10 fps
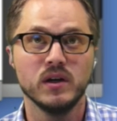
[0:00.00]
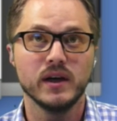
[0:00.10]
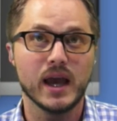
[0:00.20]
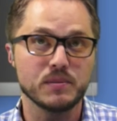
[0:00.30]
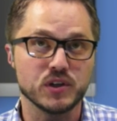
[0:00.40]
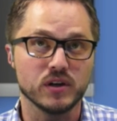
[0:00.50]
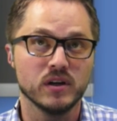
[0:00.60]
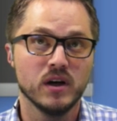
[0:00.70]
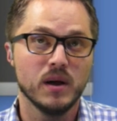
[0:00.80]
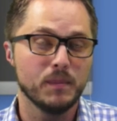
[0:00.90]
capture
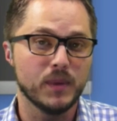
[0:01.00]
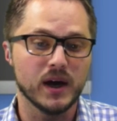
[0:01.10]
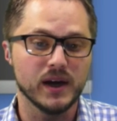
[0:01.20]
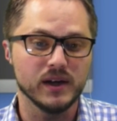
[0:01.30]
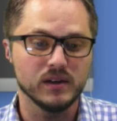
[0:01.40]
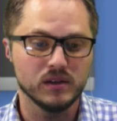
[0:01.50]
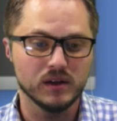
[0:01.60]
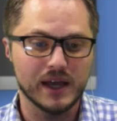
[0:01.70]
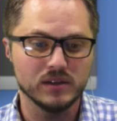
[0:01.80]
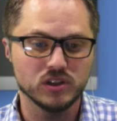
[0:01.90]
by
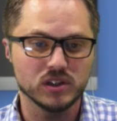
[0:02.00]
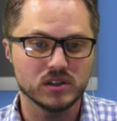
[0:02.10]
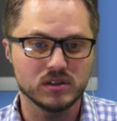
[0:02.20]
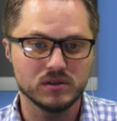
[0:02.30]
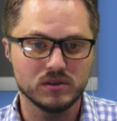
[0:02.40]
just